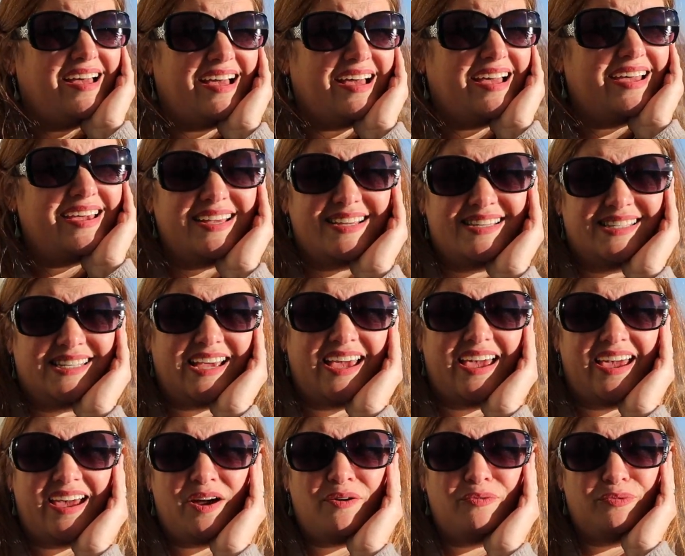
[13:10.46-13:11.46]
I could
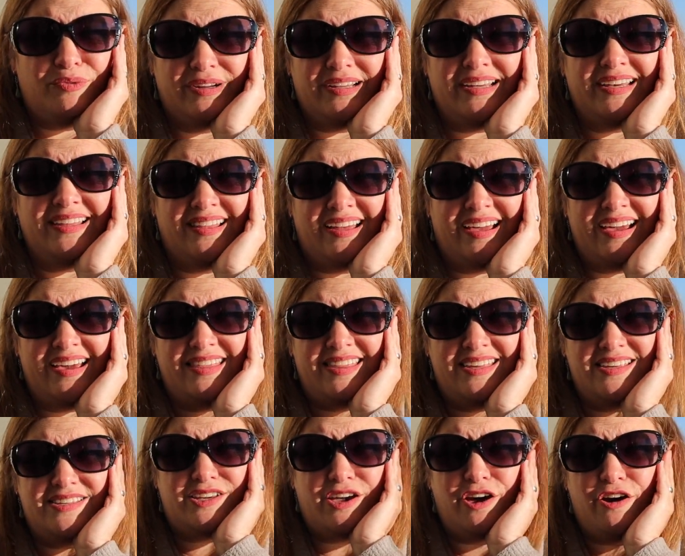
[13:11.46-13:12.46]
say I really like
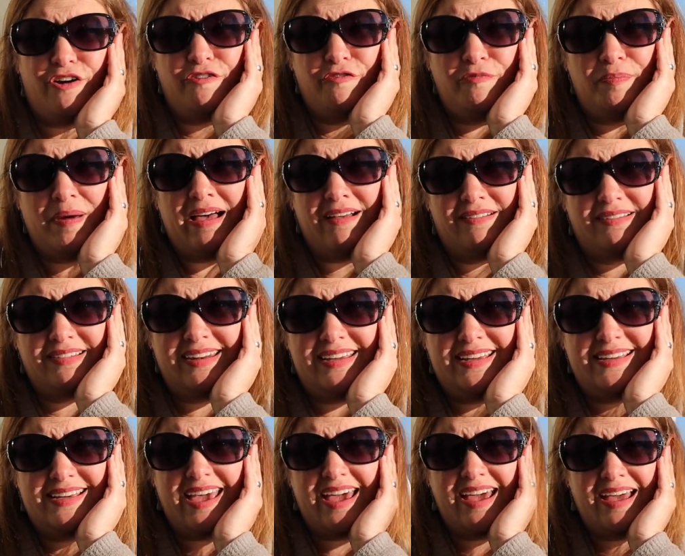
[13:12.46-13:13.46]
these Cove
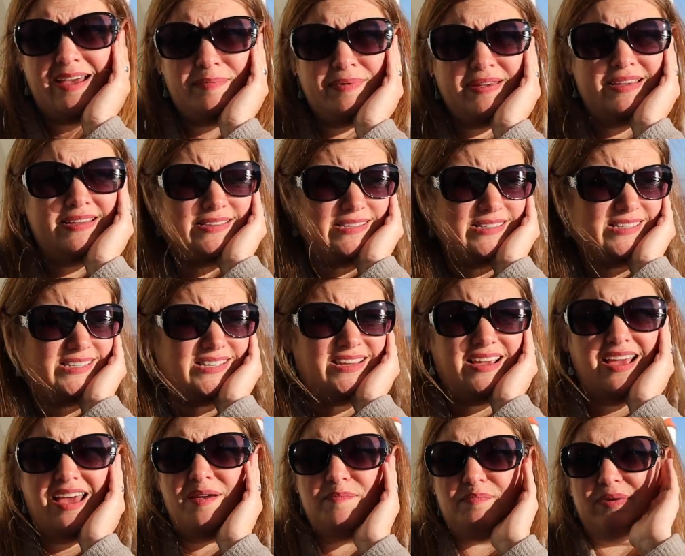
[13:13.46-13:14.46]
Balcony cabins
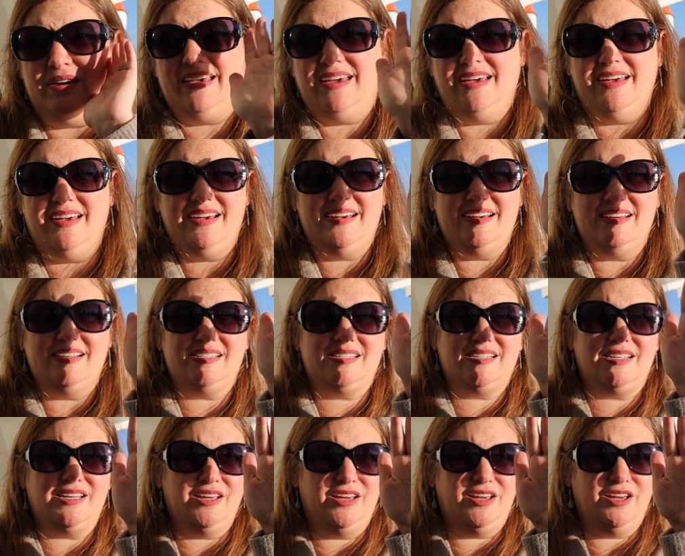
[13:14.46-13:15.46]

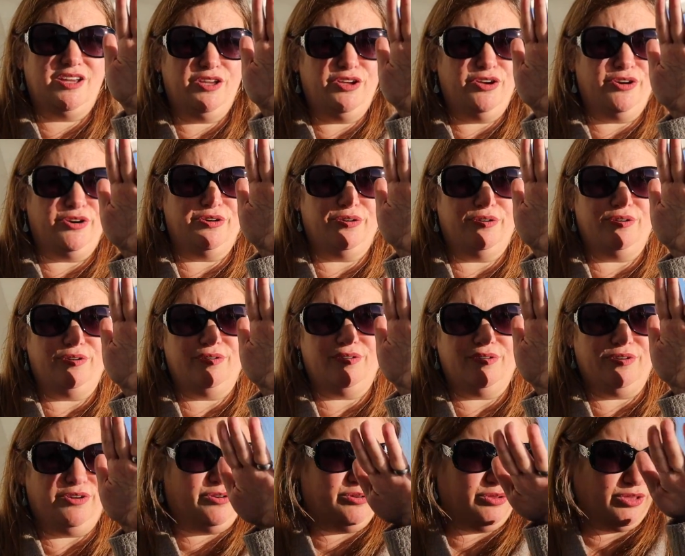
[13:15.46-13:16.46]
because you're
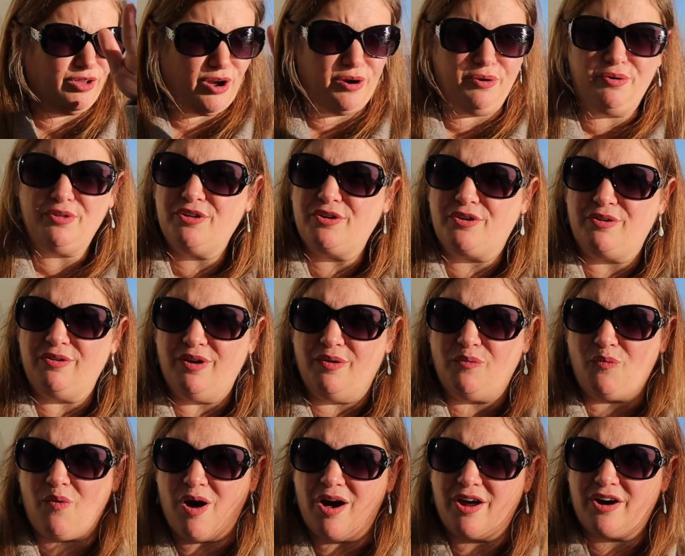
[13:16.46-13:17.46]
low to the
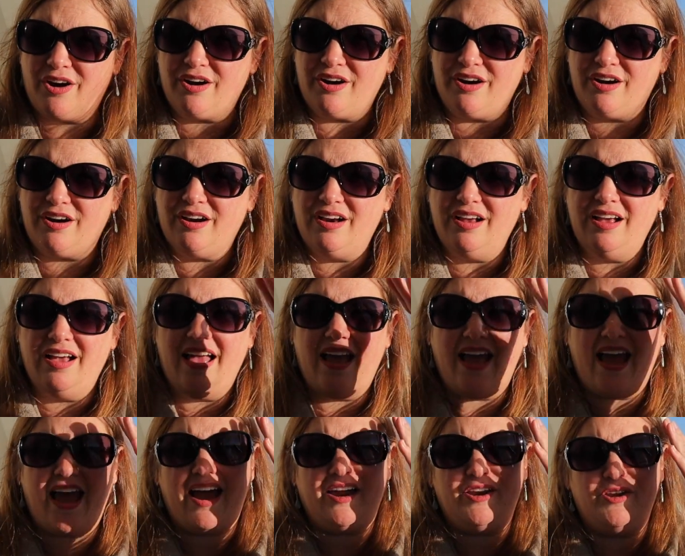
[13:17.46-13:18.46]
water
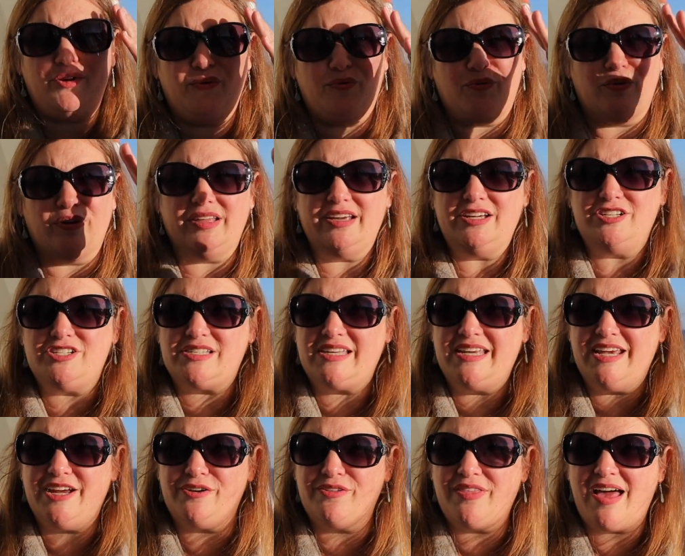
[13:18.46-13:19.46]
and you really just
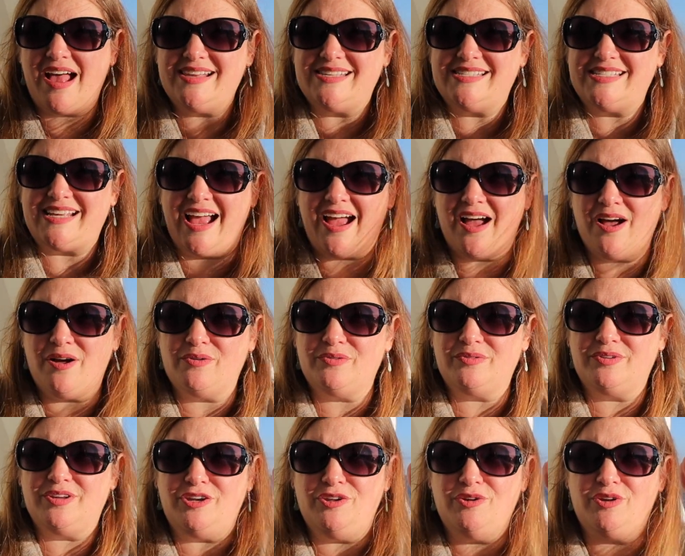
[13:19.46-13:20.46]
hear that
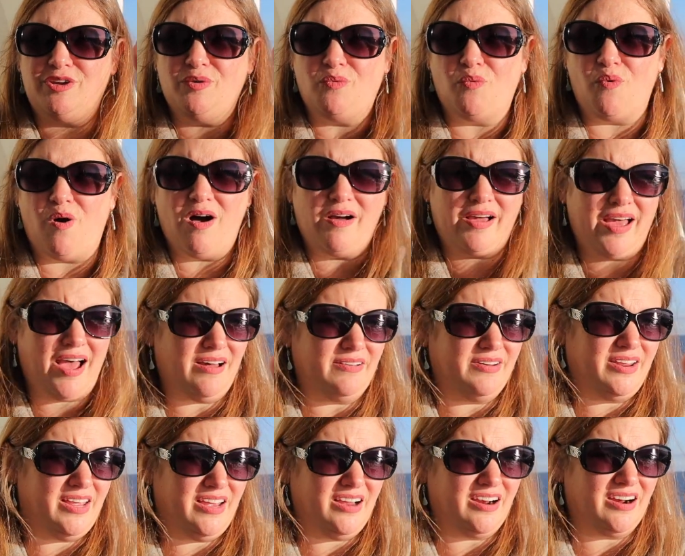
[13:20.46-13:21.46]
sound and you can walk out
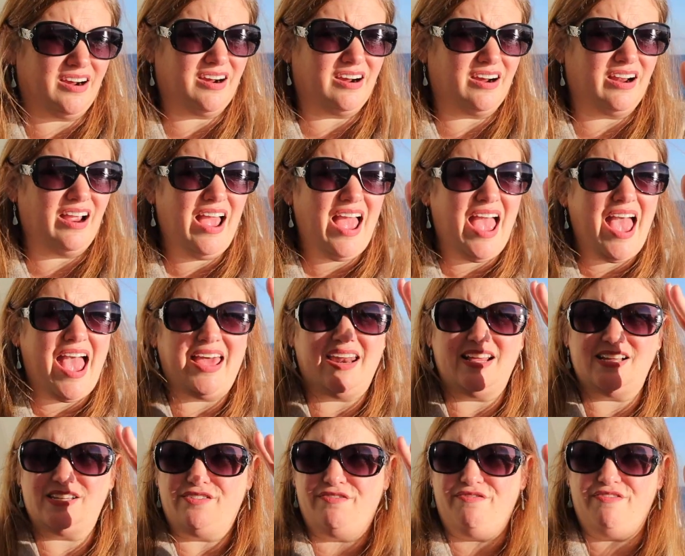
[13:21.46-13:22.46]
here and
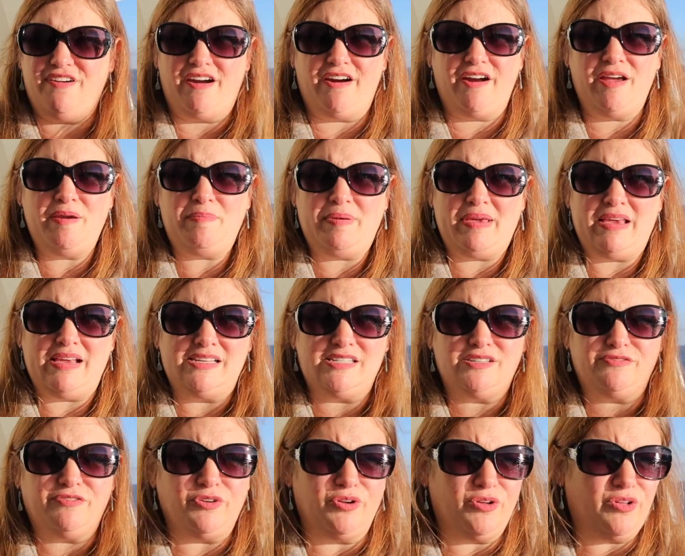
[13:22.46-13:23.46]
it's very
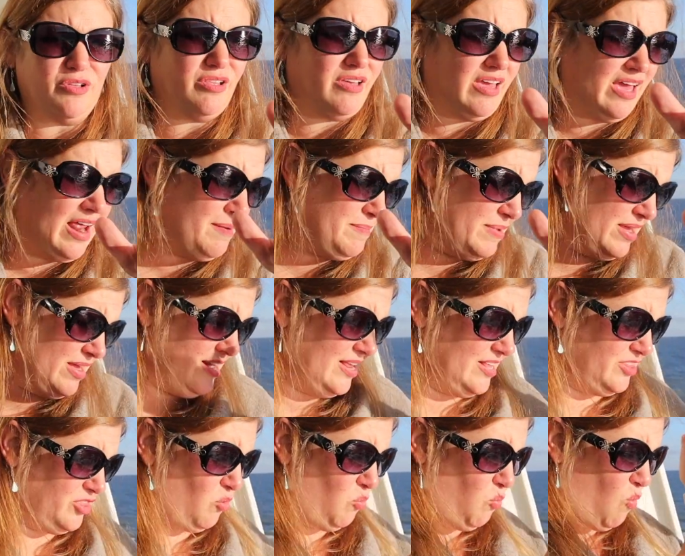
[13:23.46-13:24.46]
peaceful and I mean
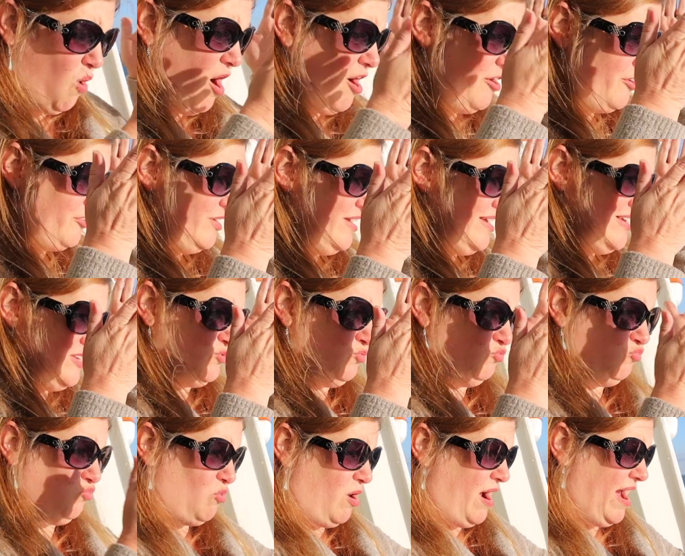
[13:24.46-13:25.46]
the water is
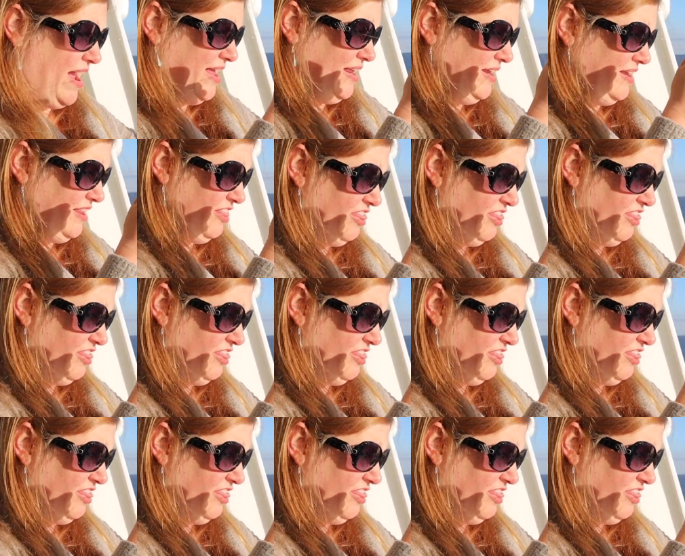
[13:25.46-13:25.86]
right